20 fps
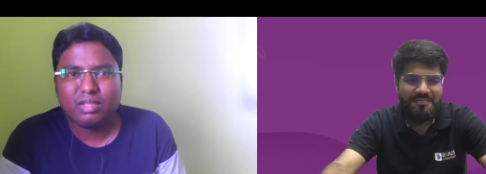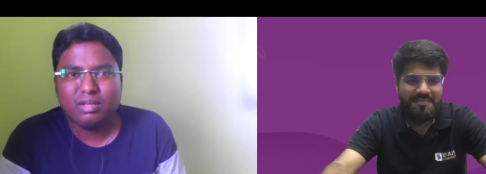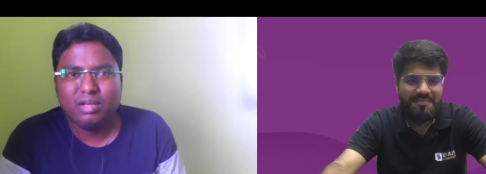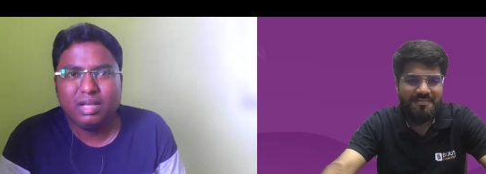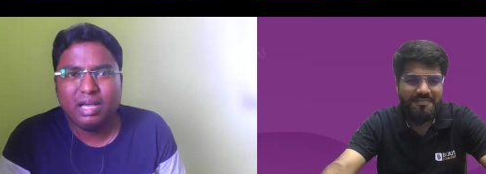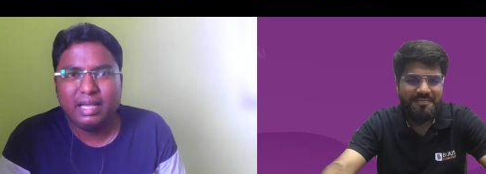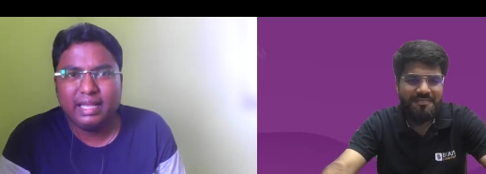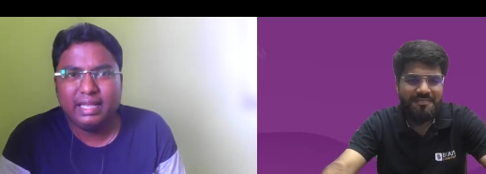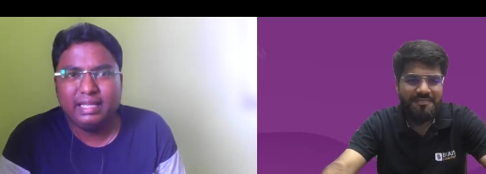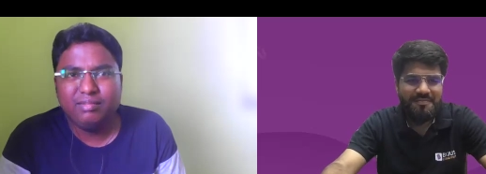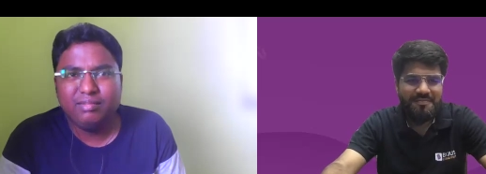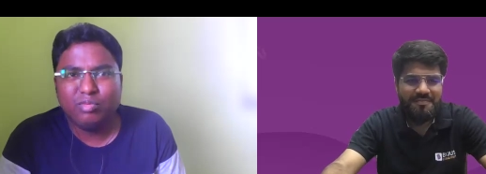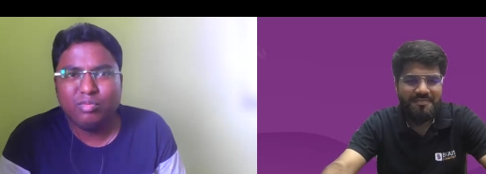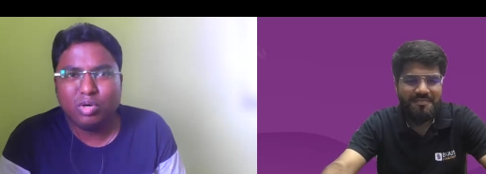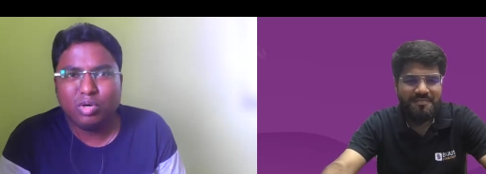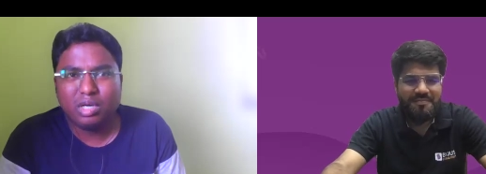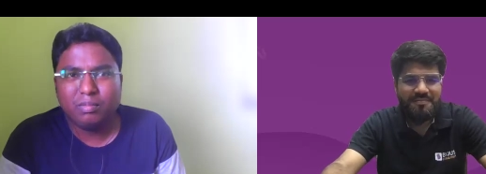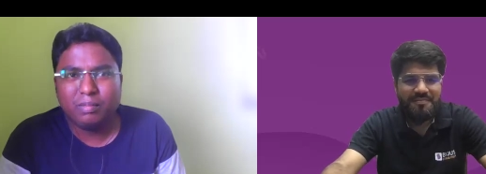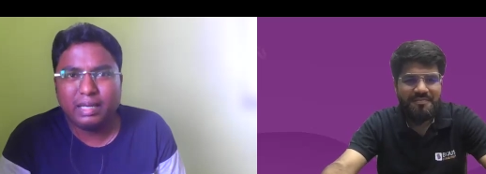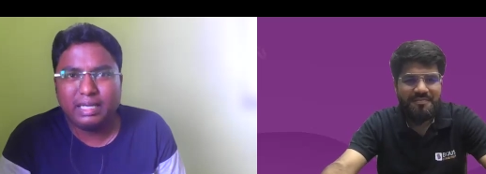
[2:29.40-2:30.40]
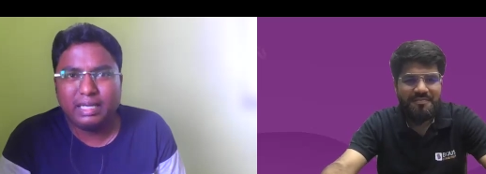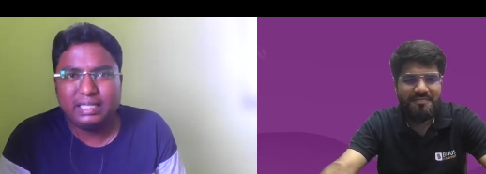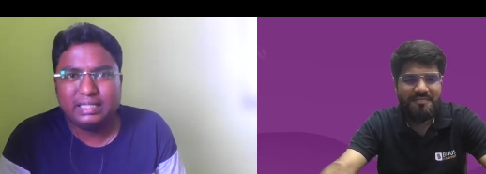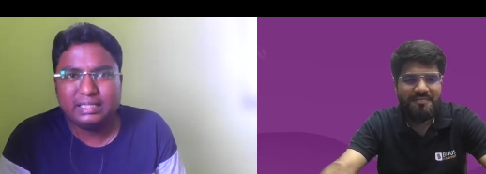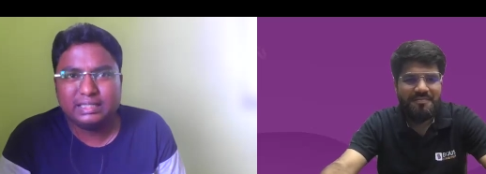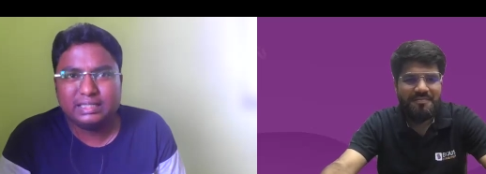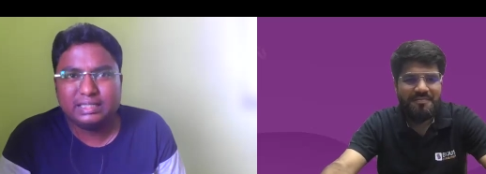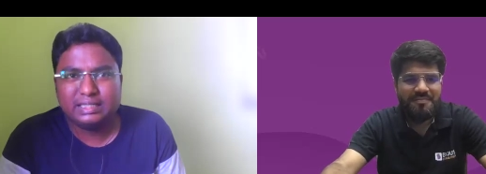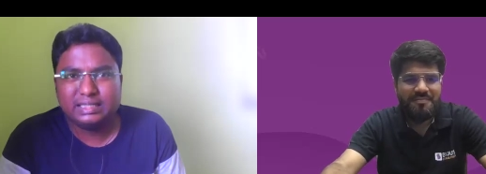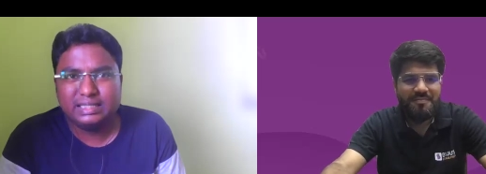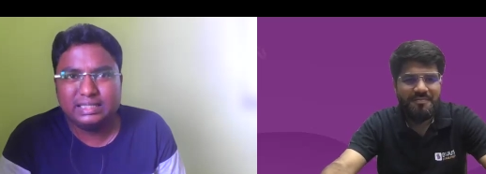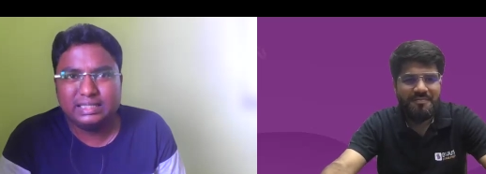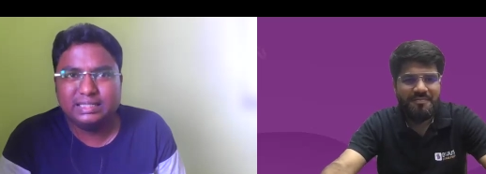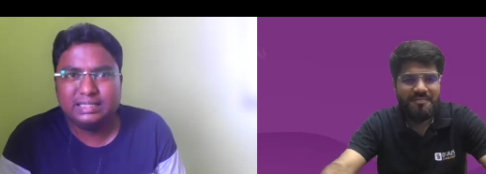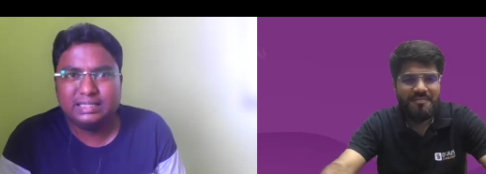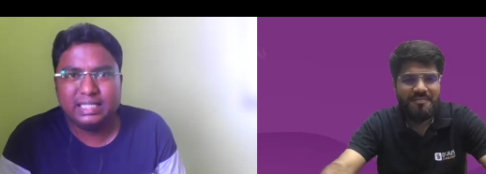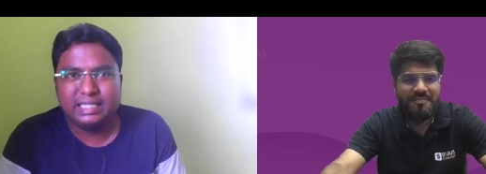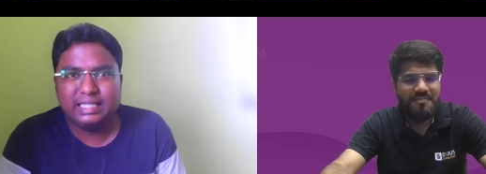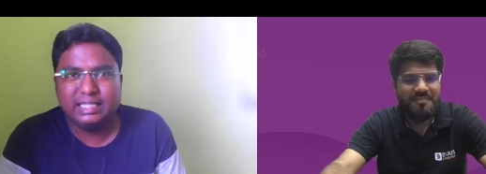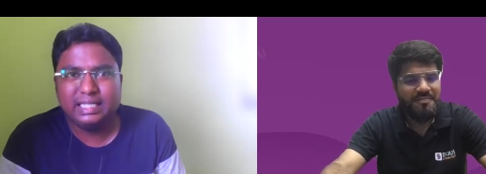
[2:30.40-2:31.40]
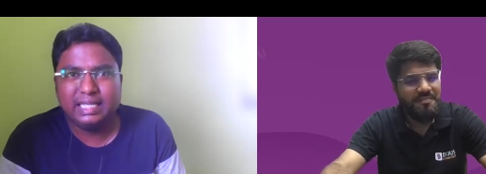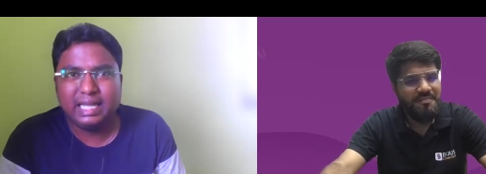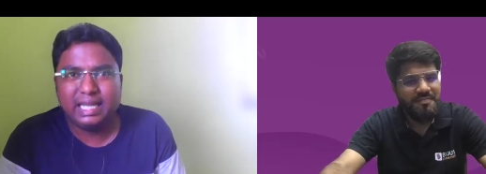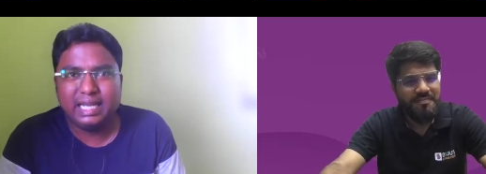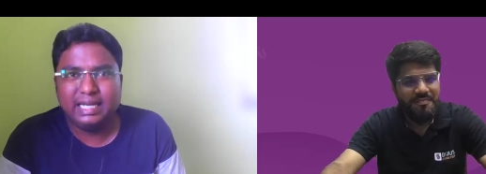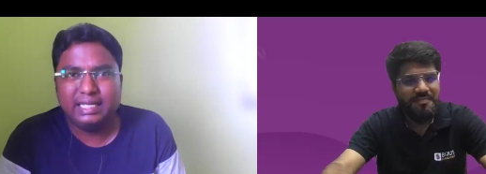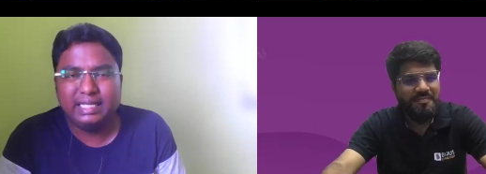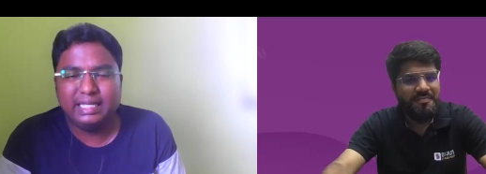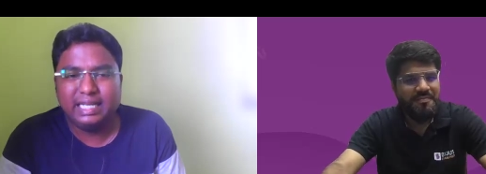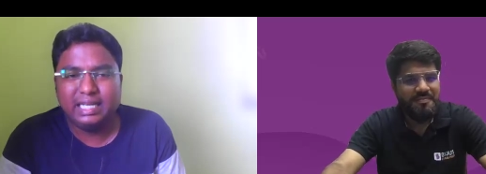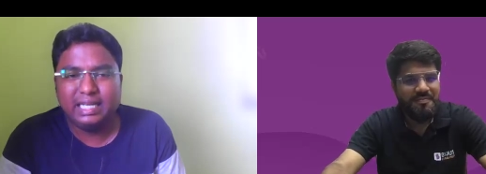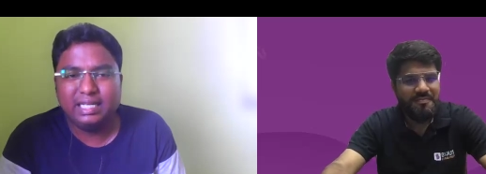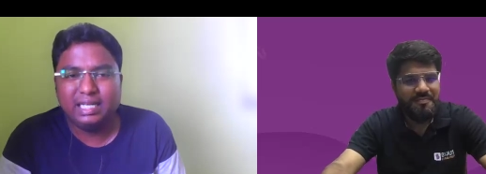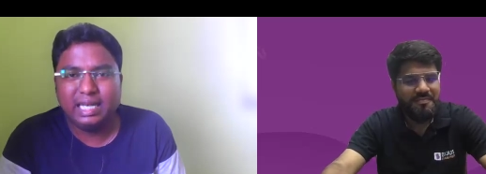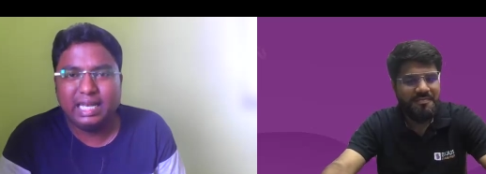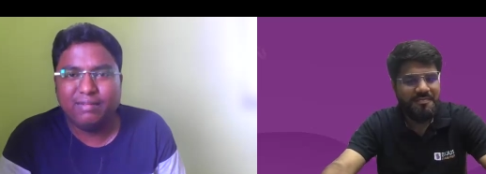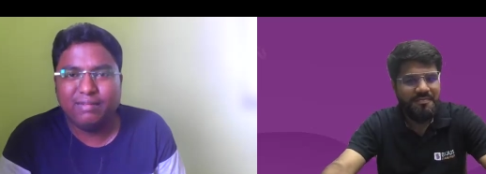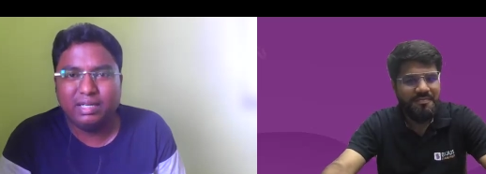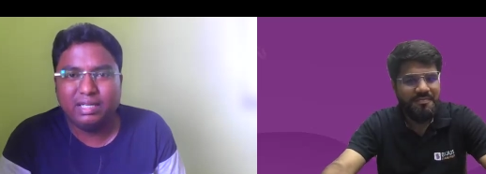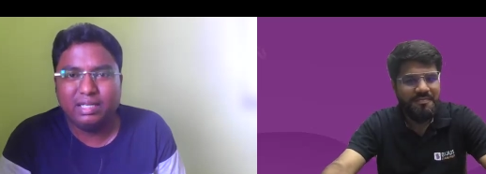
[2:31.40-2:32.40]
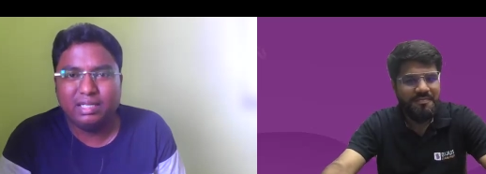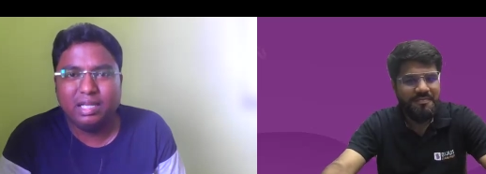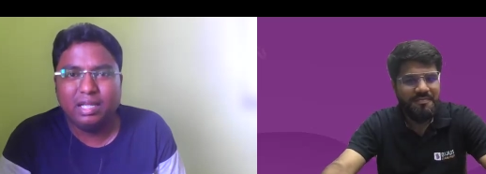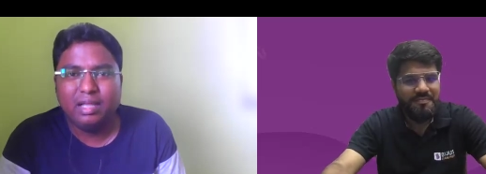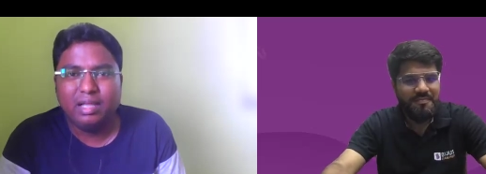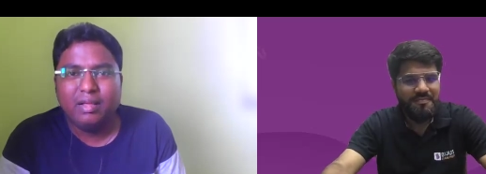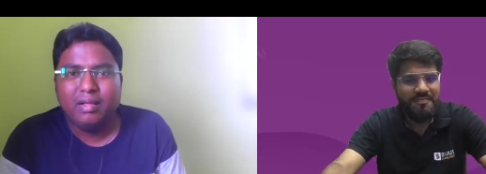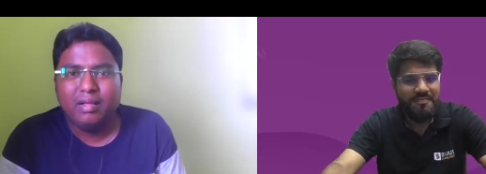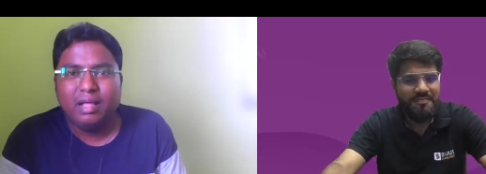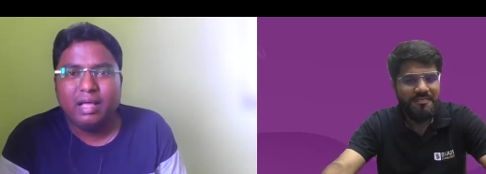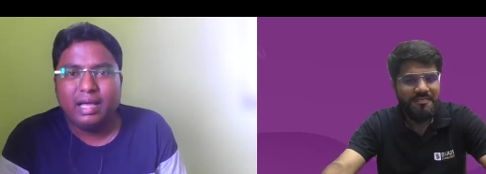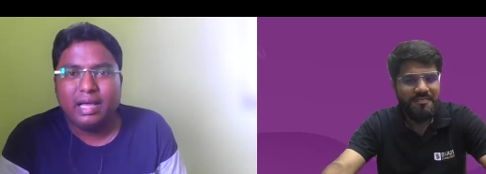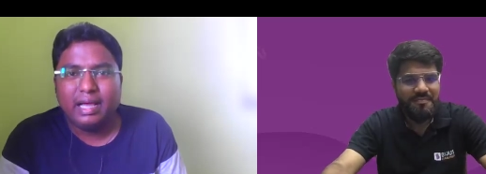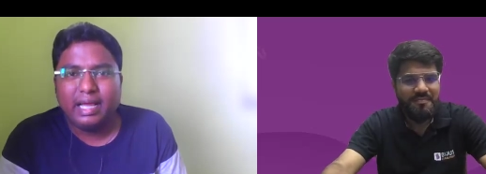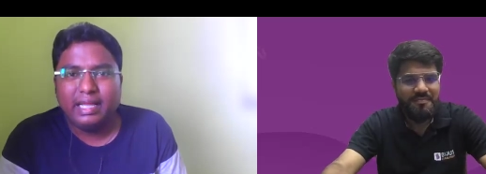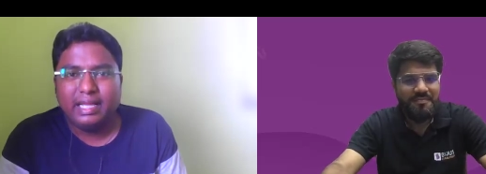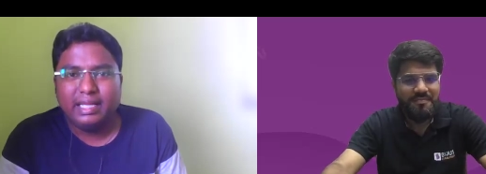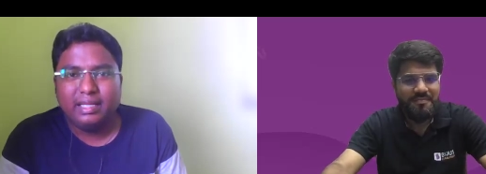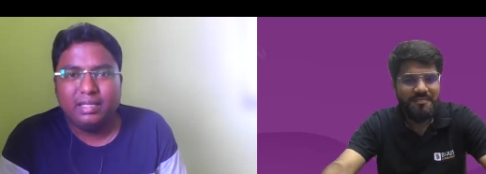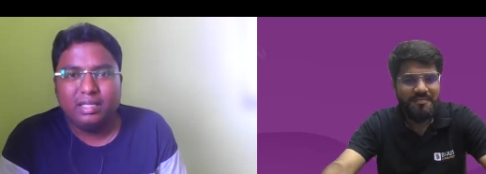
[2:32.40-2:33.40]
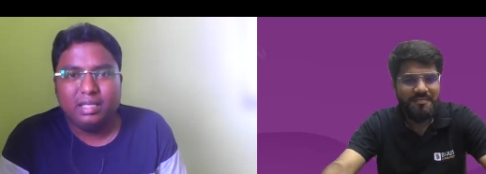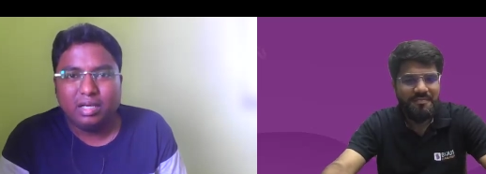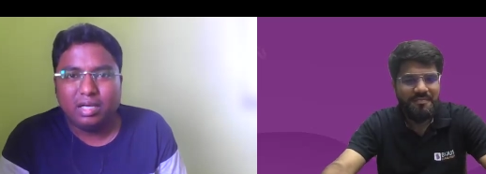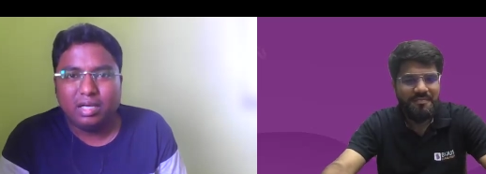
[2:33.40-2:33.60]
Speaker 1: I woke up at uh, six thirty until eleven. I